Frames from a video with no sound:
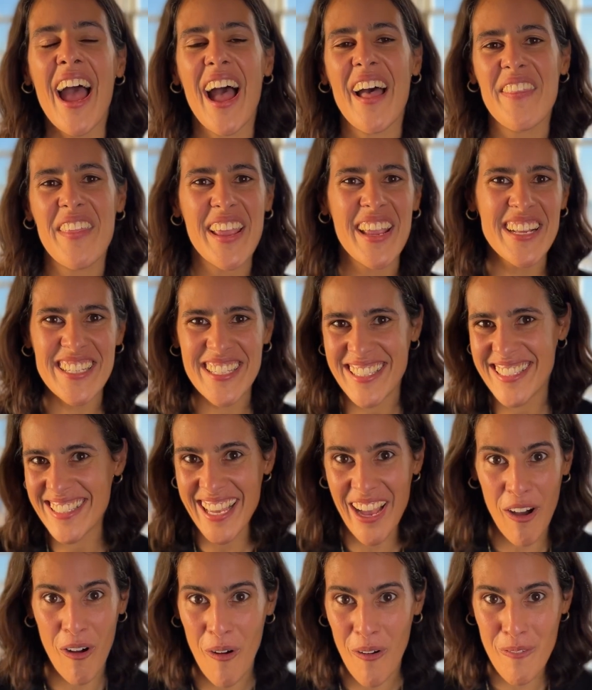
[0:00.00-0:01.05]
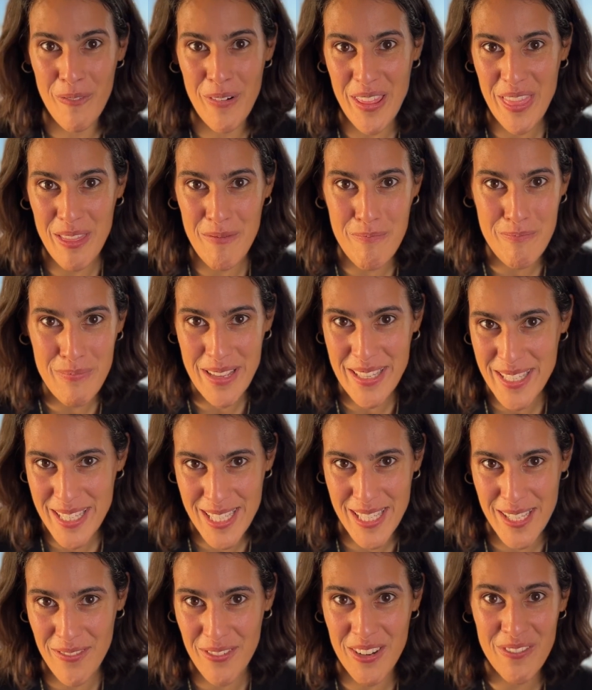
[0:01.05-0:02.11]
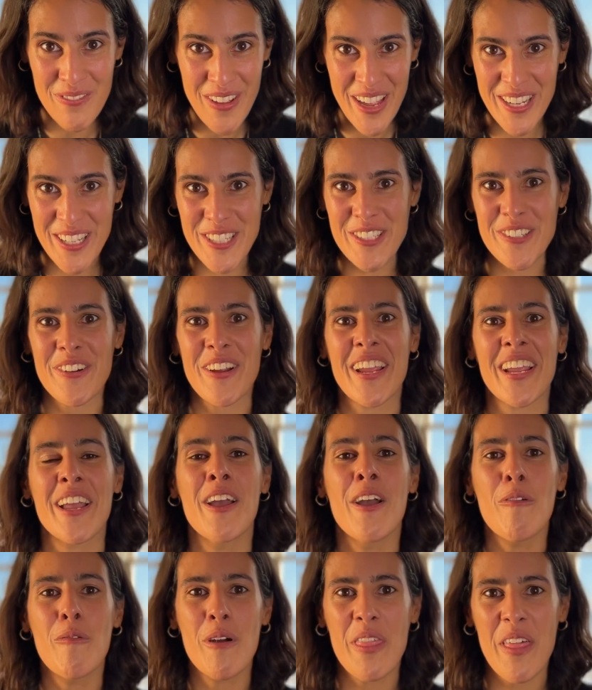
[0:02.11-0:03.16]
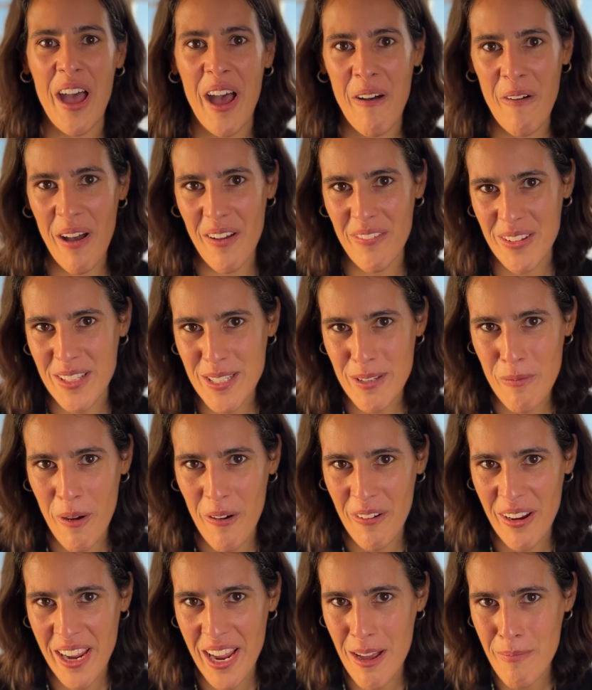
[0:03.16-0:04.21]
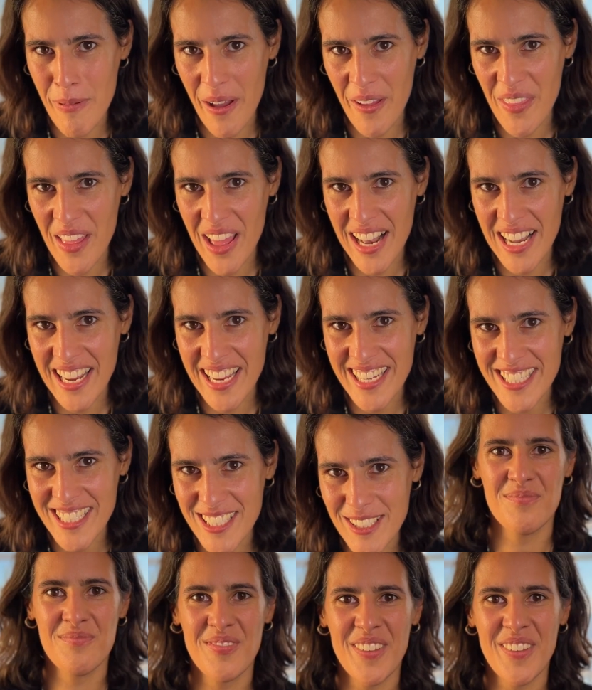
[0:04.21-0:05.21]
and they can just get on with the business of adventuring without having to worry about their leash.